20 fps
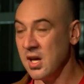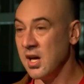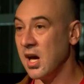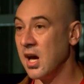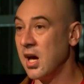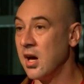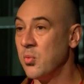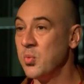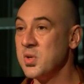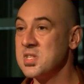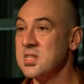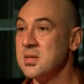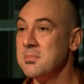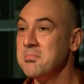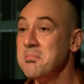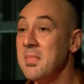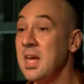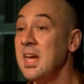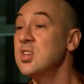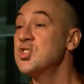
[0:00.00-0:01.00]
uh, we see
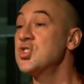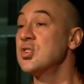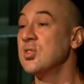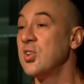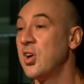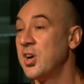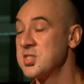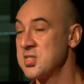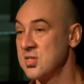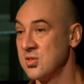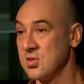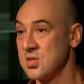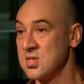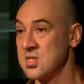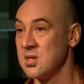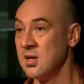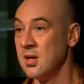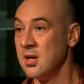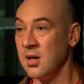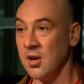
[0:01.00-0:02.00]
major lawsuits.